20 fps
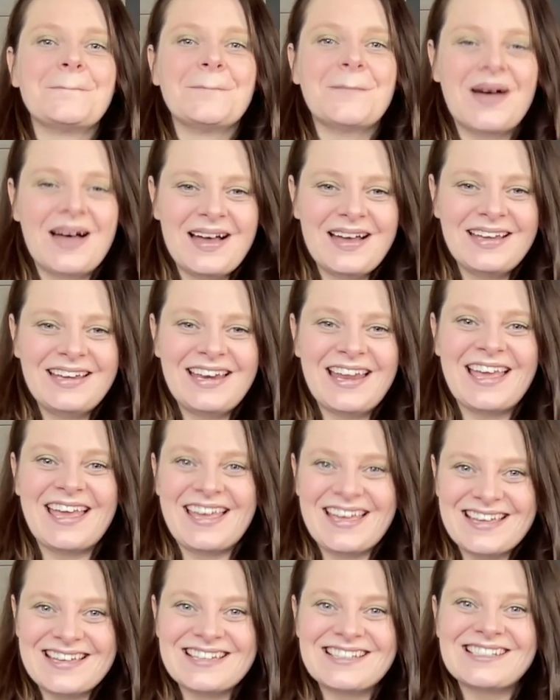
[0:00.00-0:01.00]
Mine
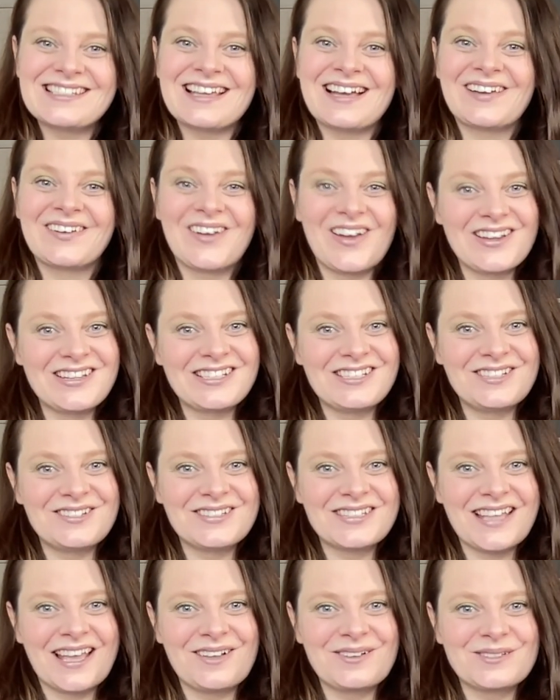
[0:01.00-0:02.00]
is, I'm going to
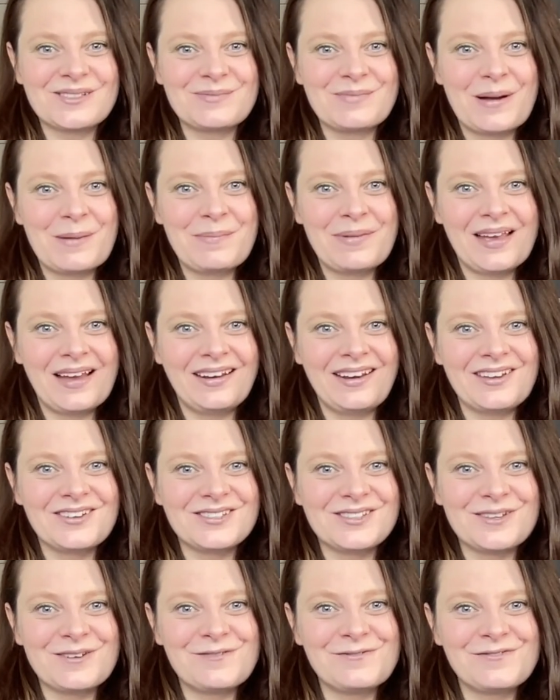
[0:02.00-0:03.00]
do scales on my
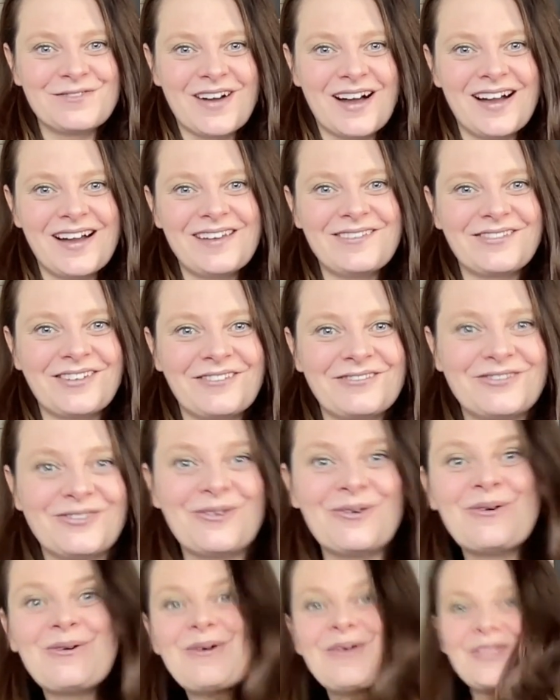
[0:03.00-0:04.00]
piano. So 5,
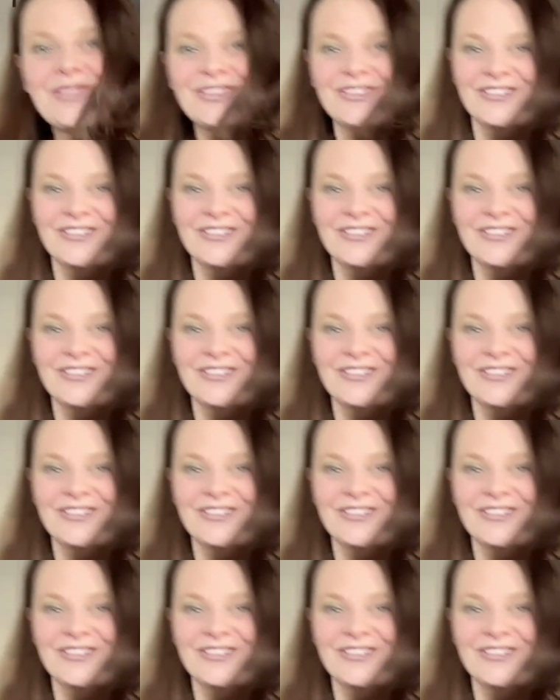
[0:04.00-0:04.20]
4,